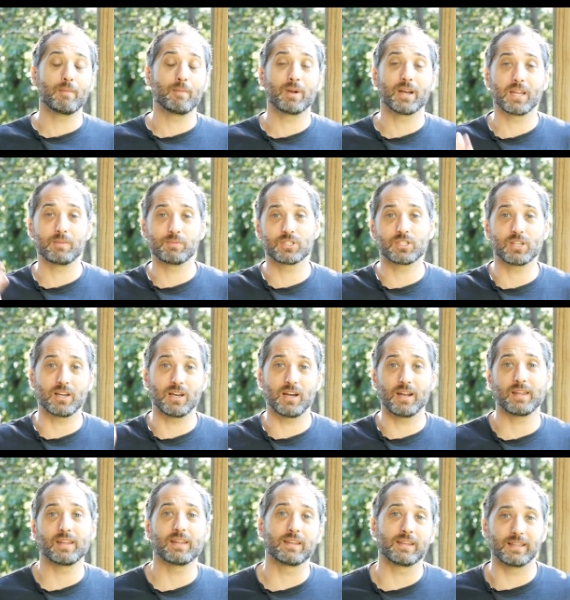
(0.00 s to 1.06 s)
my name's
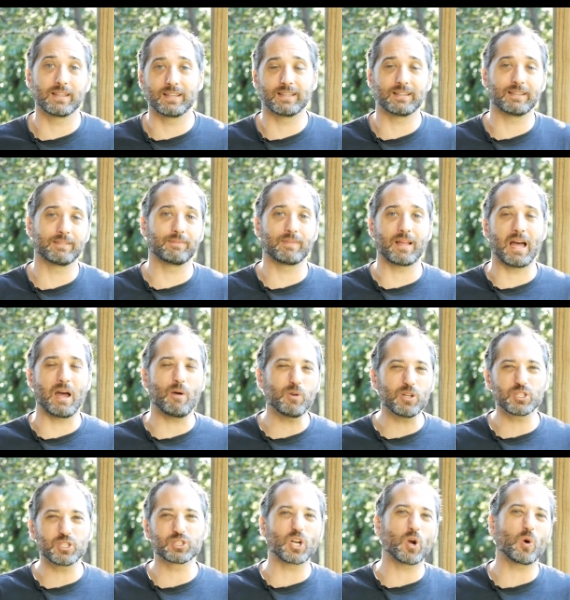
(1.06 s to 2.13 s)
Todd, and I want
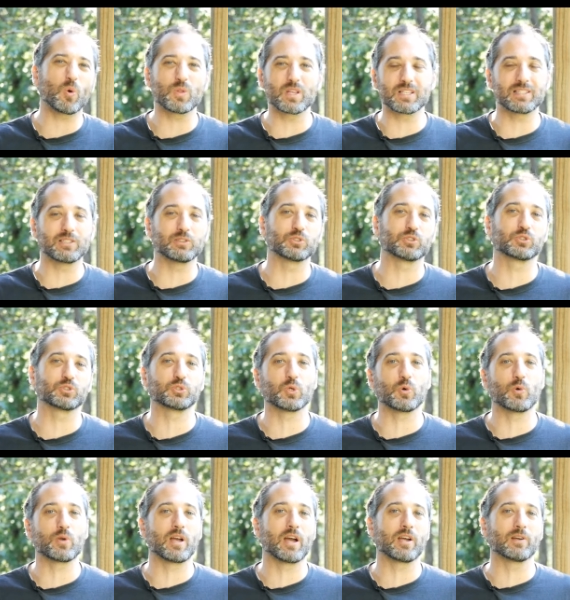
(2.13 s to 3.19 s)
to start with this little
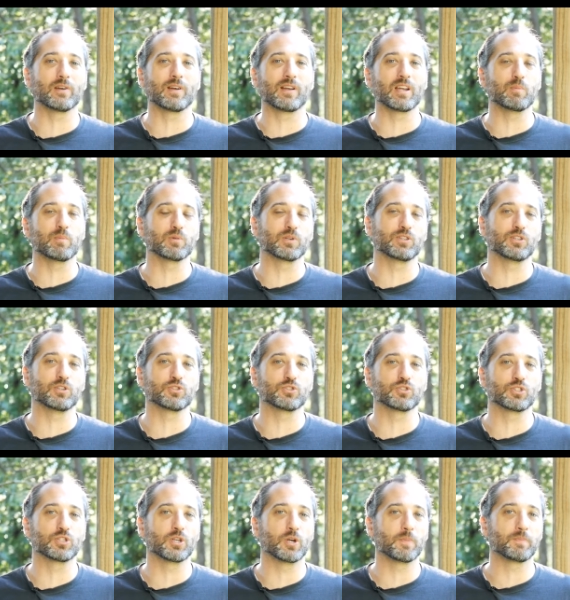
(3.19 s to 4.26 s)
story I heard a number of
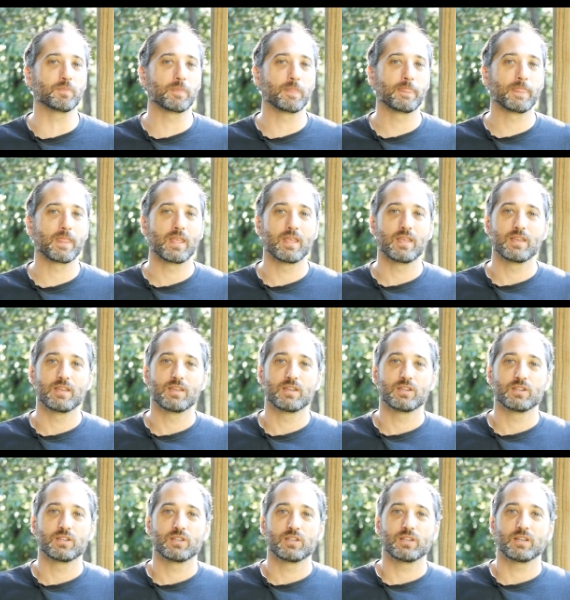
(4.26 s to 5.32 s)
years ago.
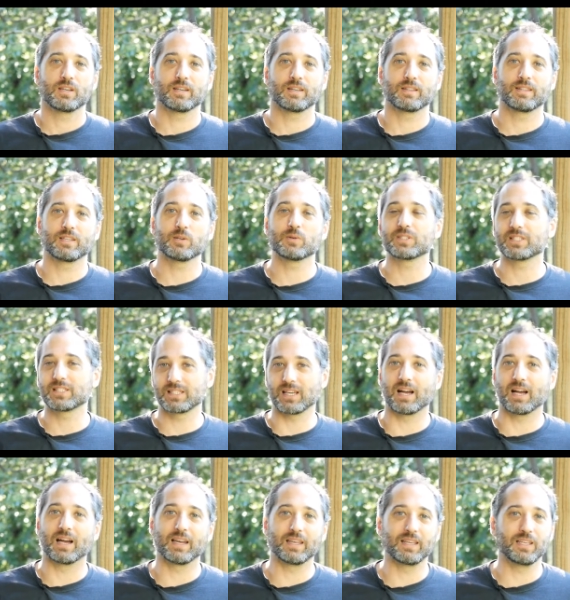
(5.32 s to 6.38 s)
There was this
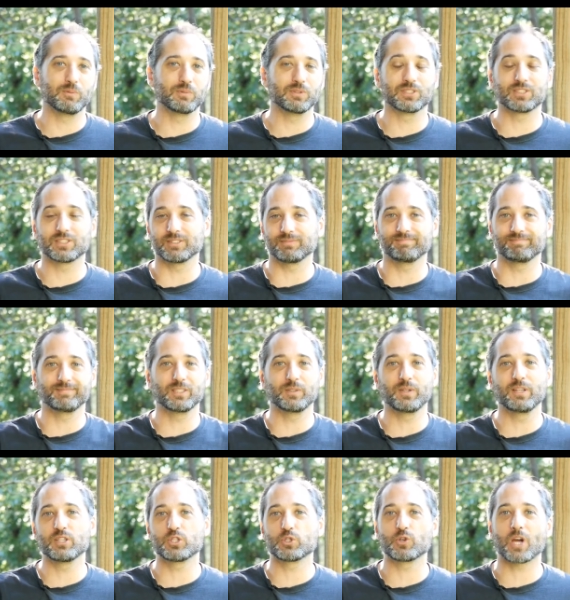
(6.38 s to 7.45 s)
guy. He
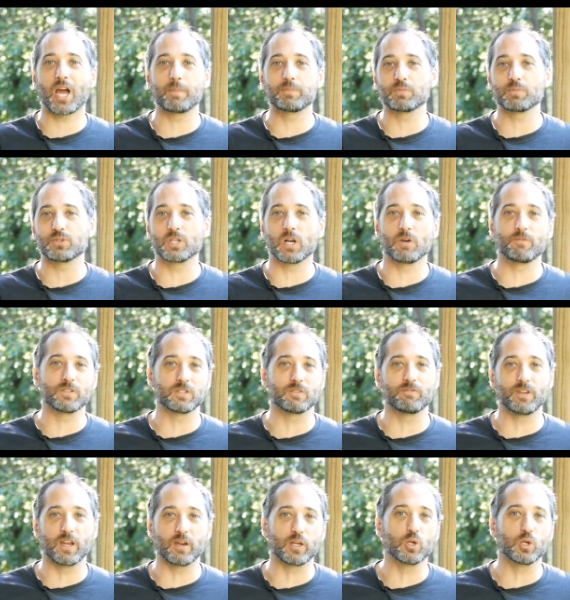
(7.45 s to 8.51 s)
describes himself as a very